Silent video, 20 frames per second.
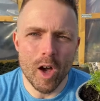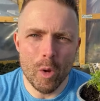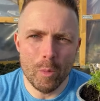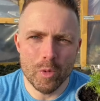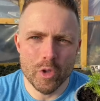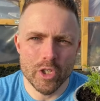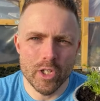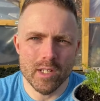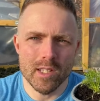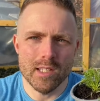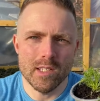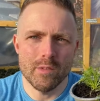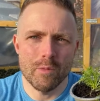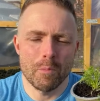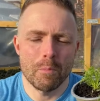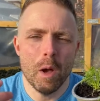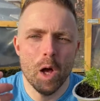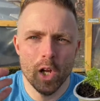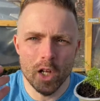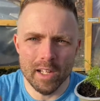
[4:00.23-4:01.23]
options,
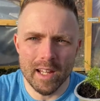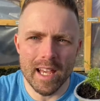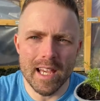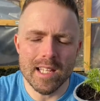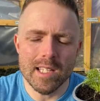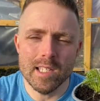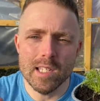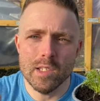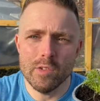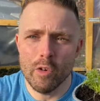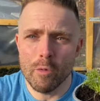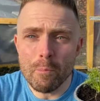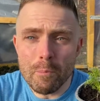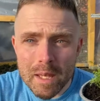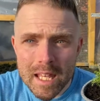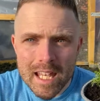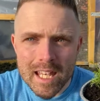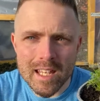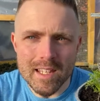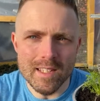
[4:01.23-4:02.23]
pollinators for
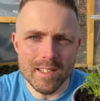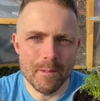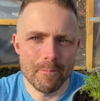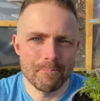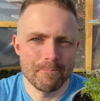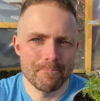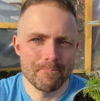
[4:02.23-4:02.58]
bees.